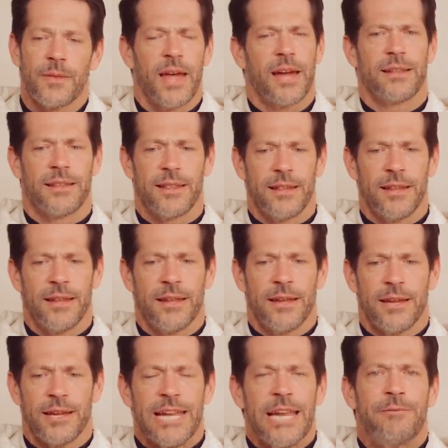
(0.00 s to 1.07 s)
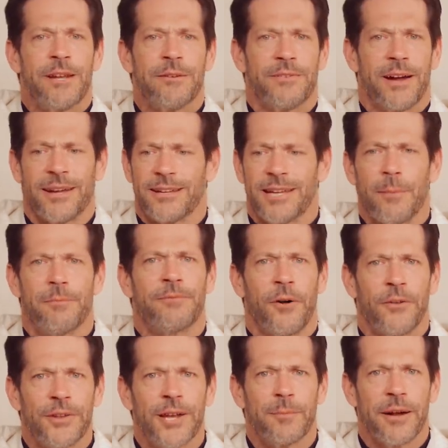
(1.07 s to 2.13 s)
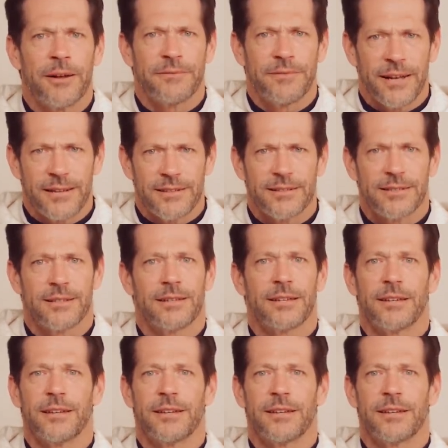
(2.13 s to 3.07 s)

That even if I kept falling on my face,